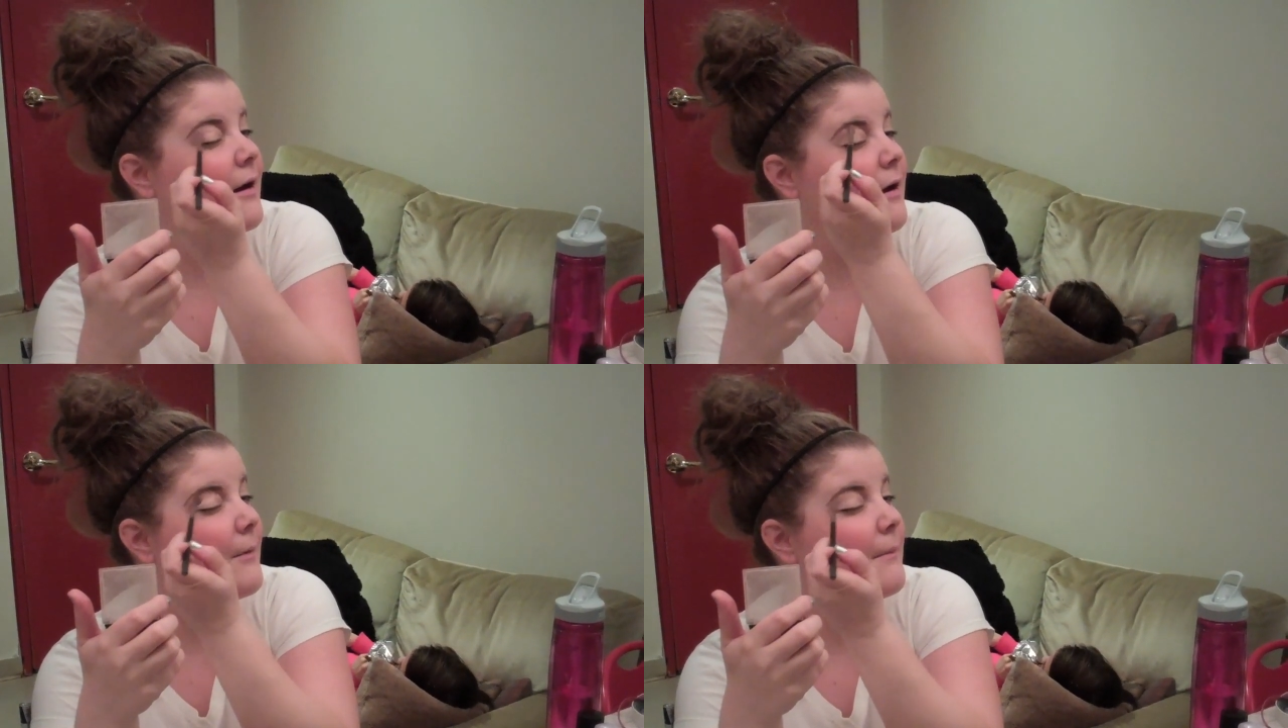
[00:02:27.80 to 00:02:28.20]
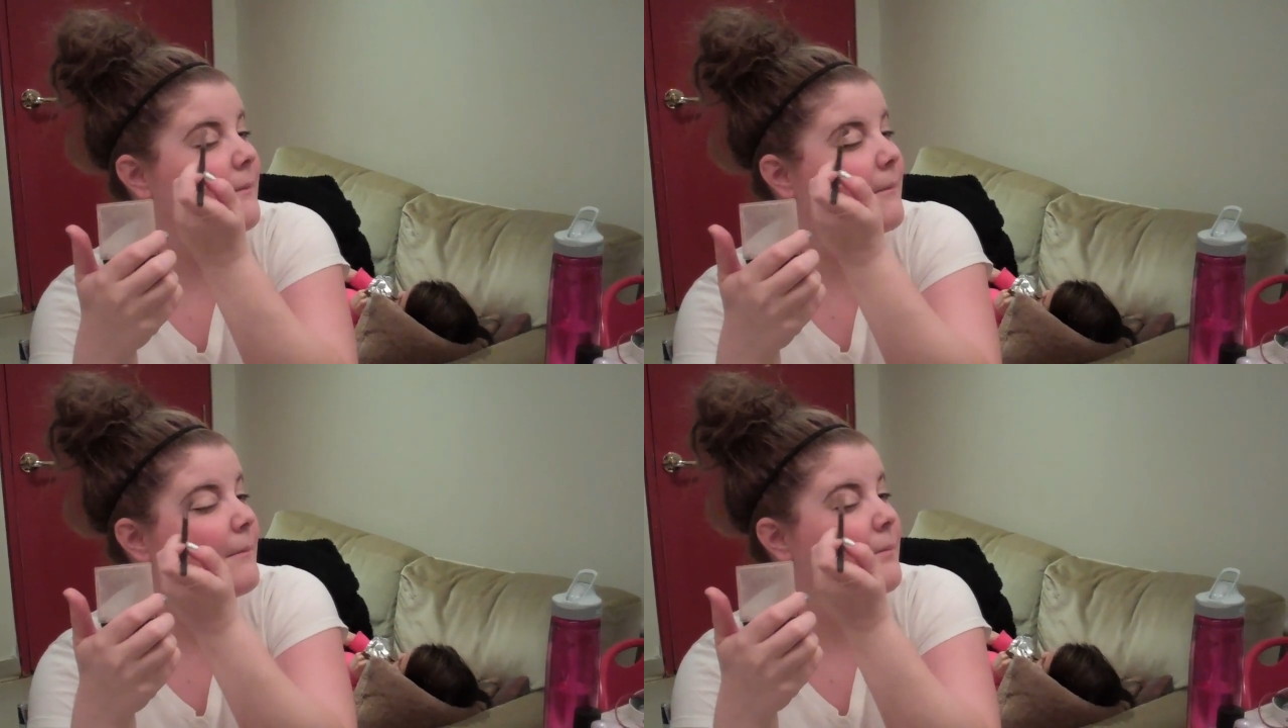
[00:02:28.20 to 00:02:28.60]

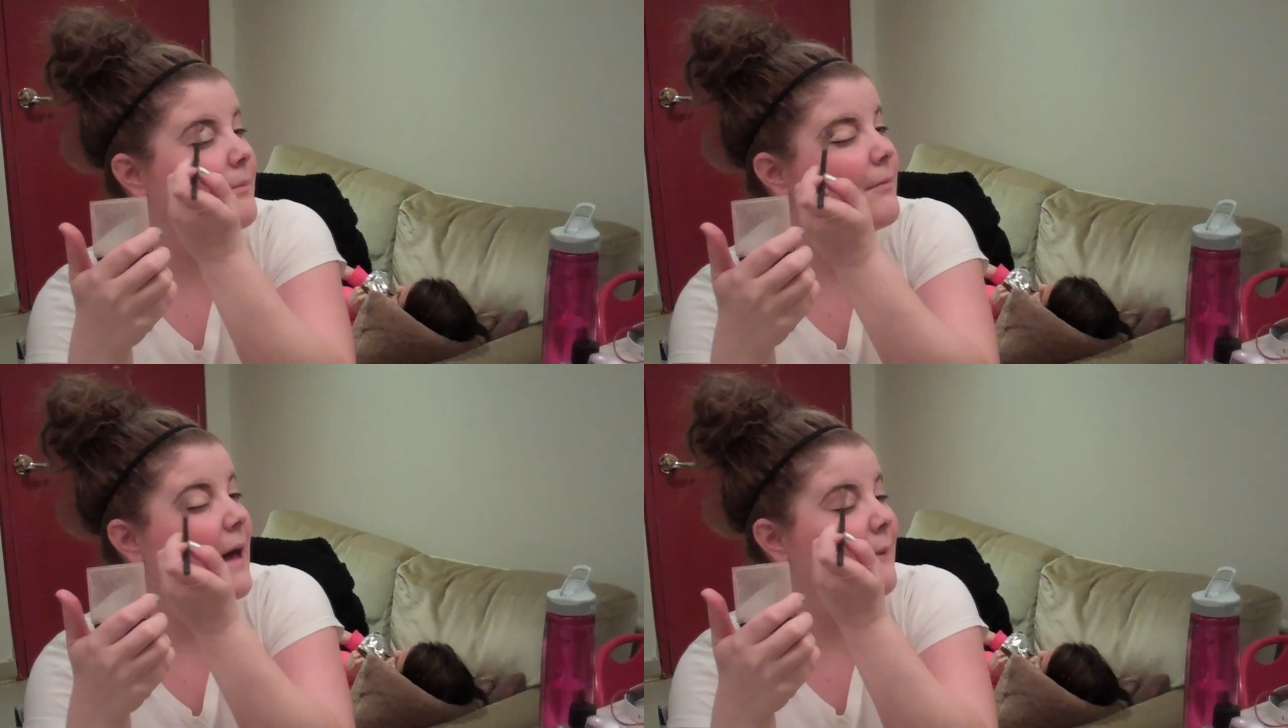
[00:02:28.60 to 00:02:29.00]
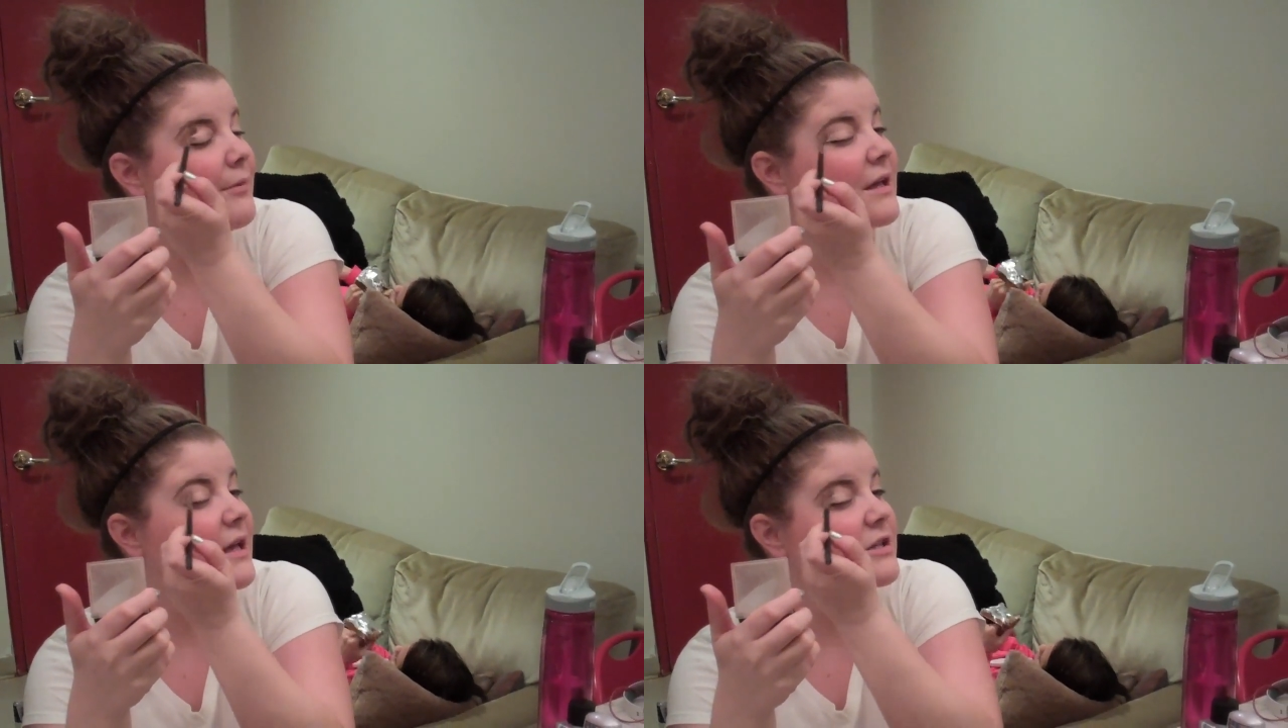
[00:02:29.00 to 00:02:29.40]
um,
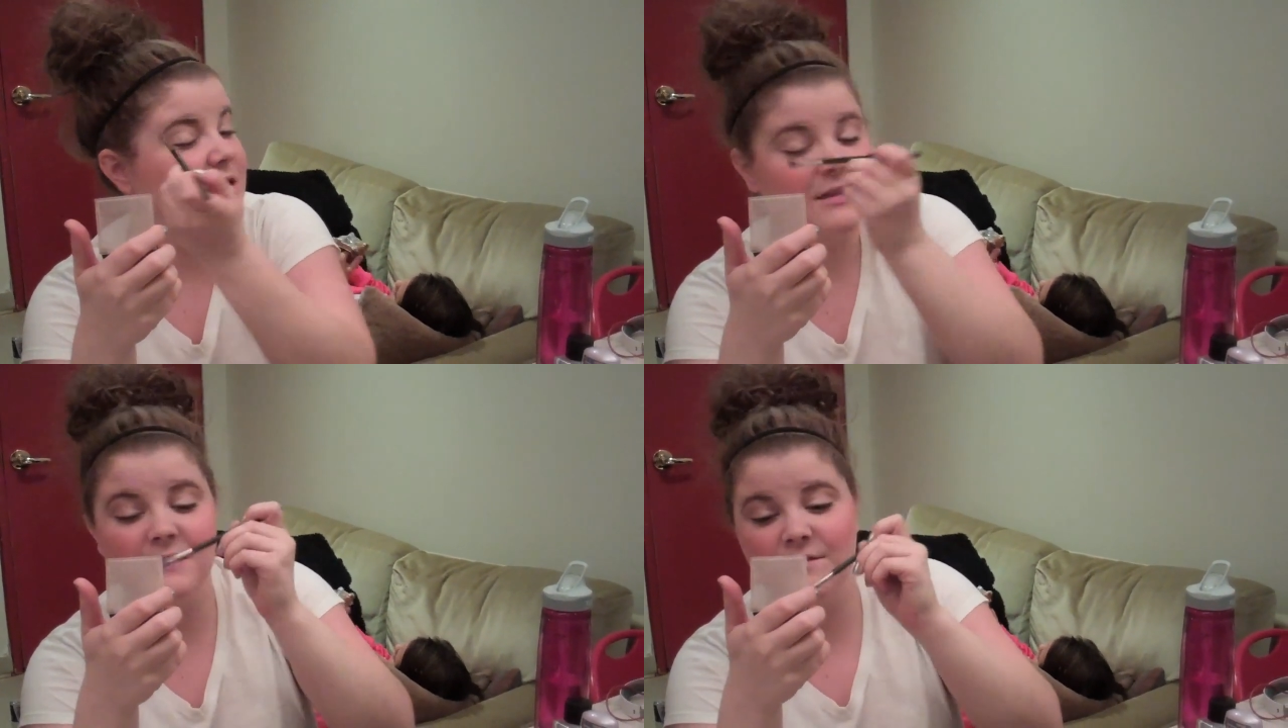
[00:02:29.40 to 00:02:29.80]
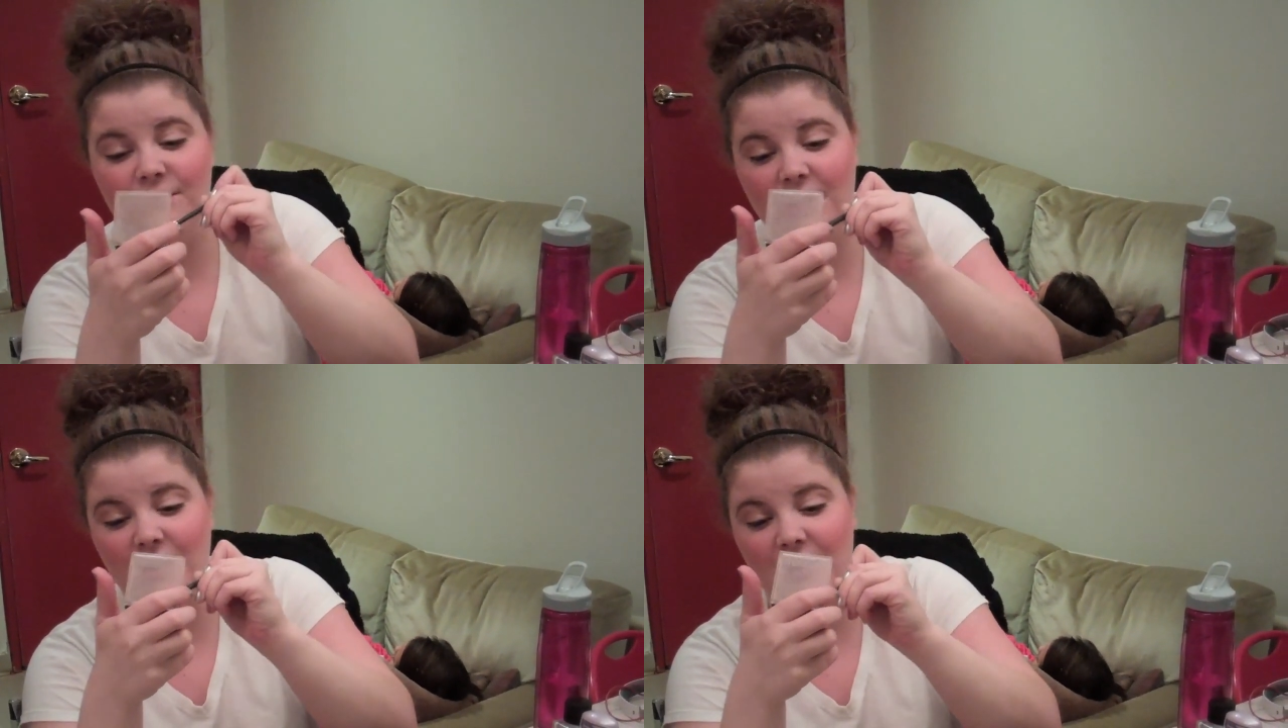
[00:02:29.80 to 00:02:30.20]
application is
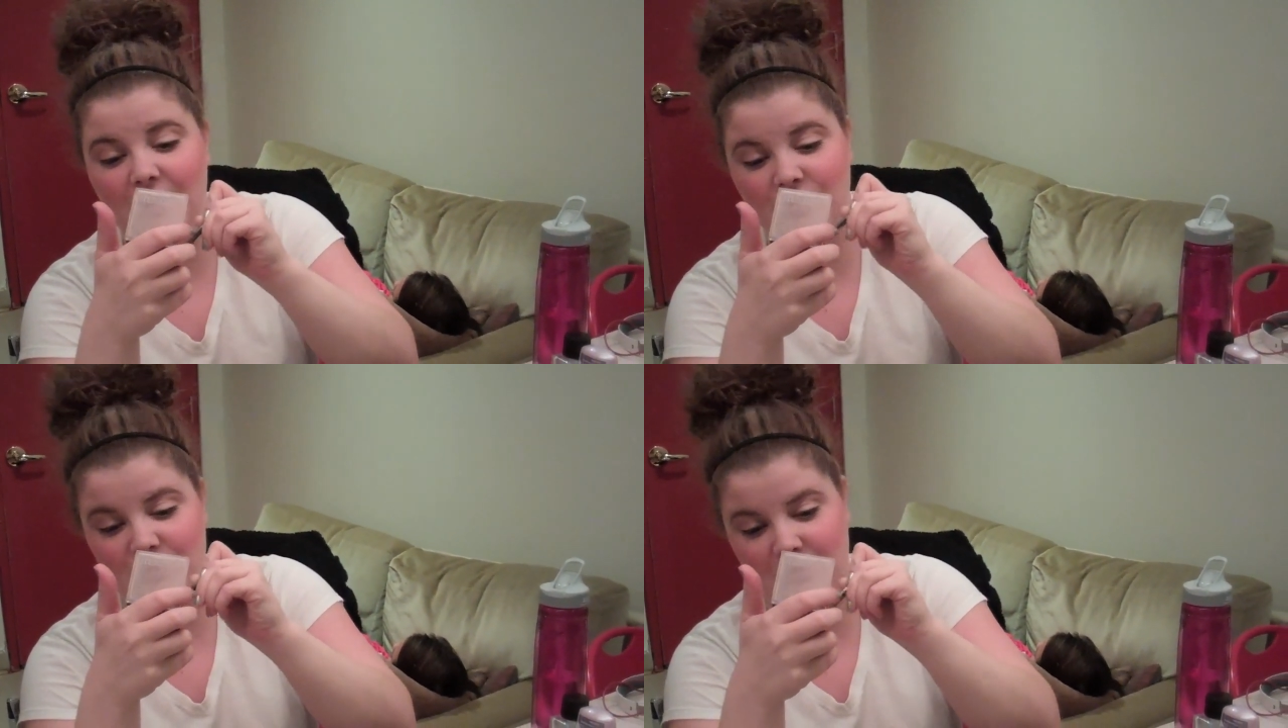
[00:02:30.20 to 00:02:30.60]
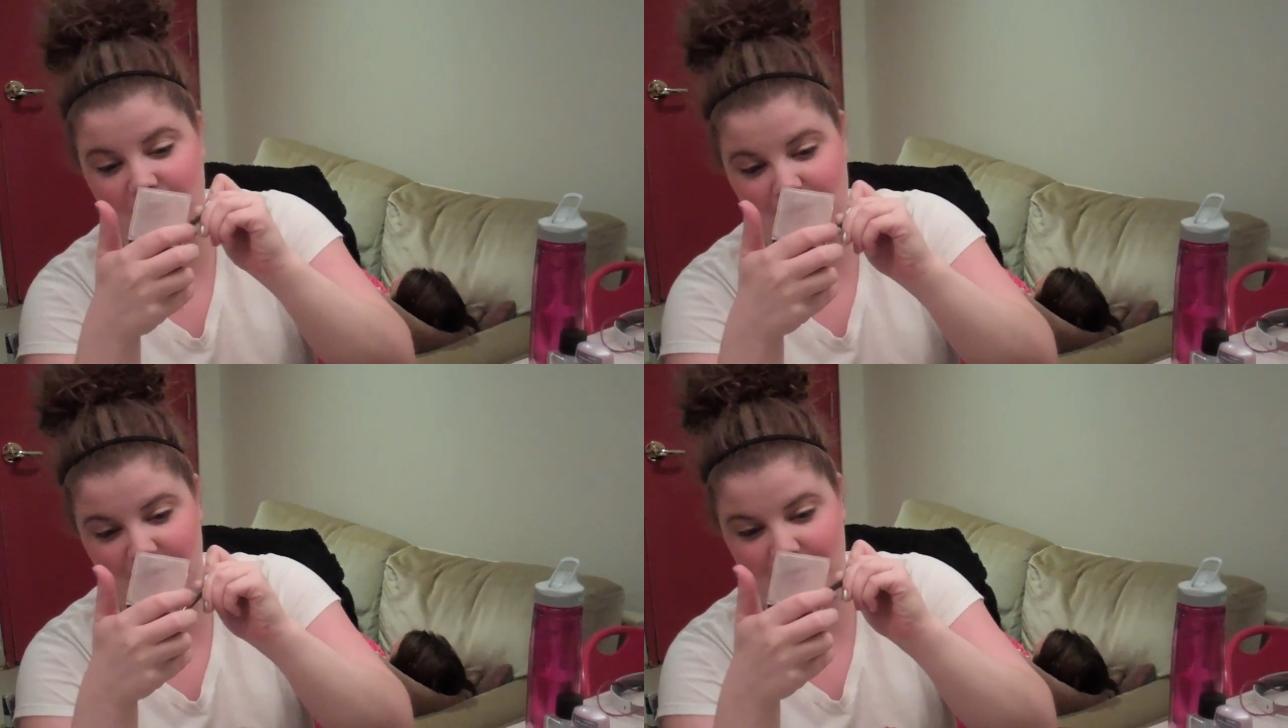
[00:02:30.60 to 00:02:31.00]
very
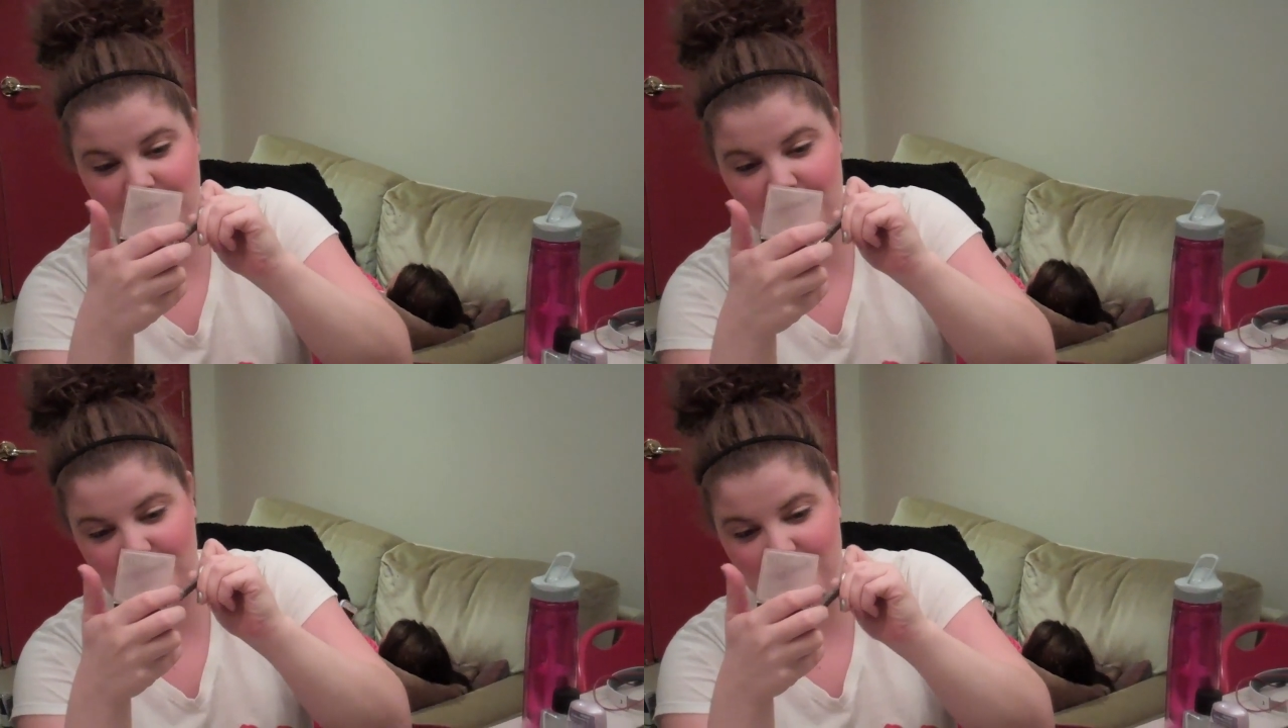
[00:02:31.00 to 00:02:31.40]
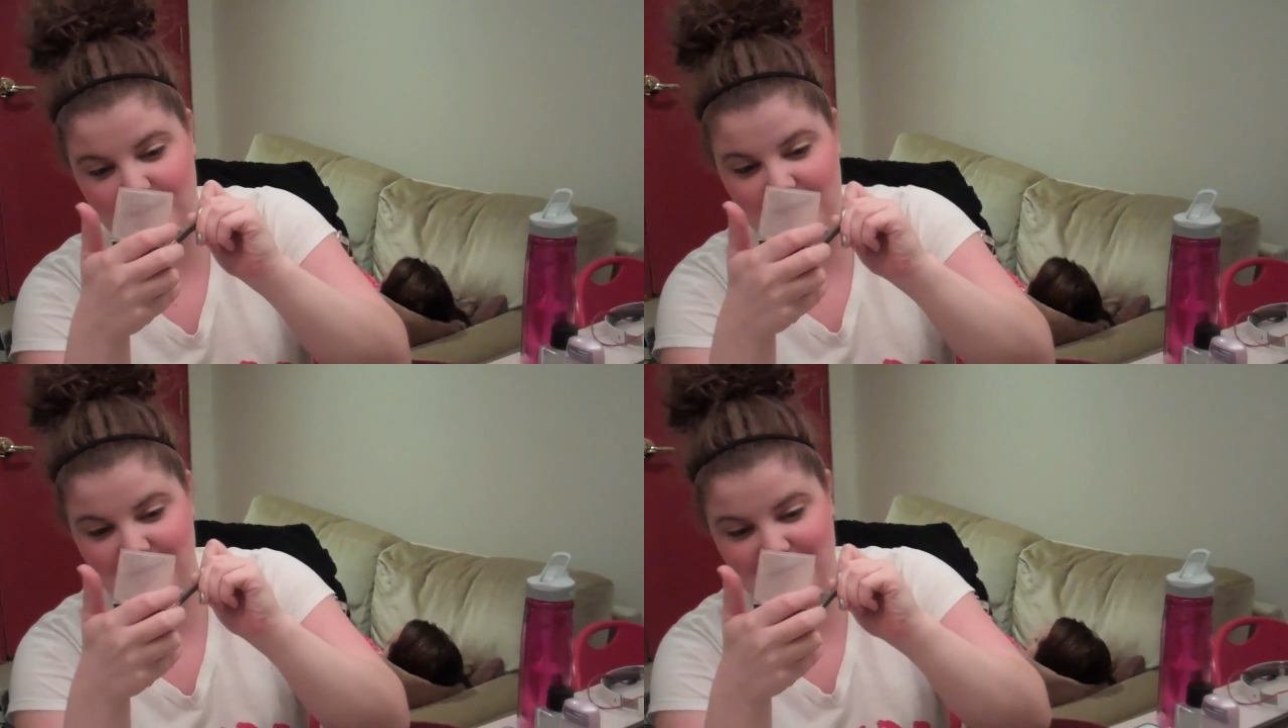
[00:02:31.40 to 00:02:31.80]
interesting
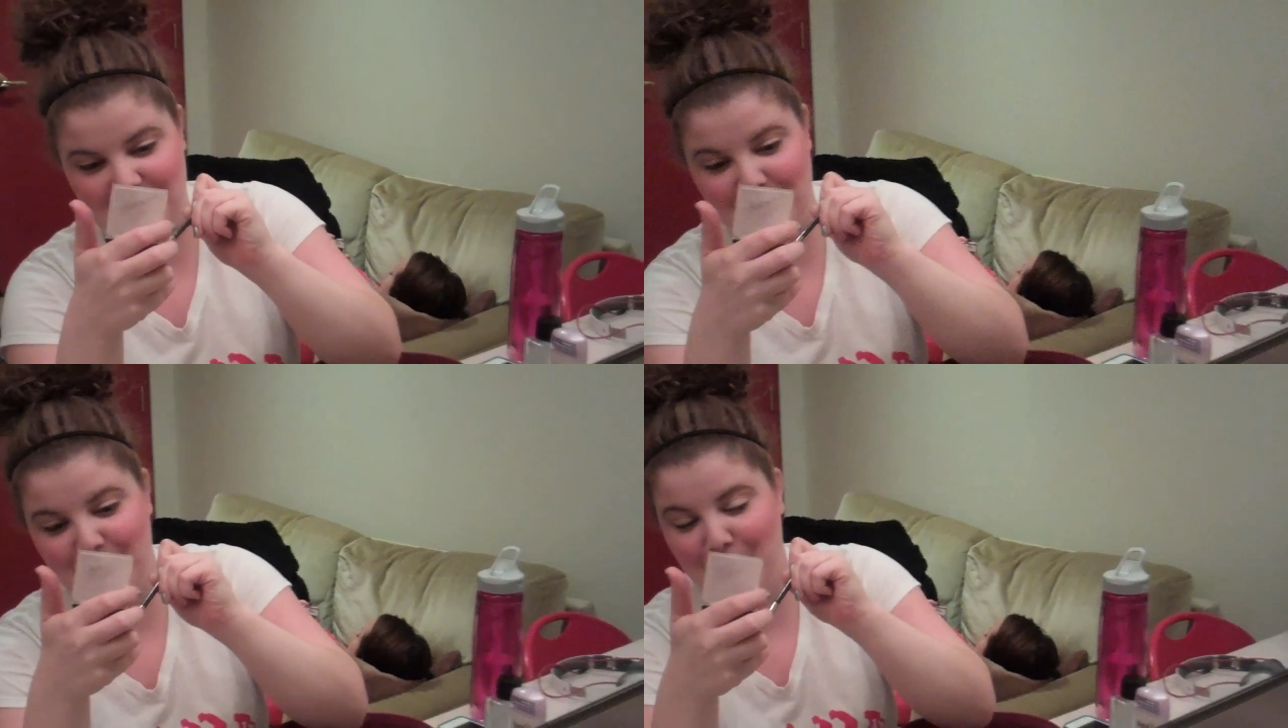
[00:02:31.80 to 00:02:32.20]
to the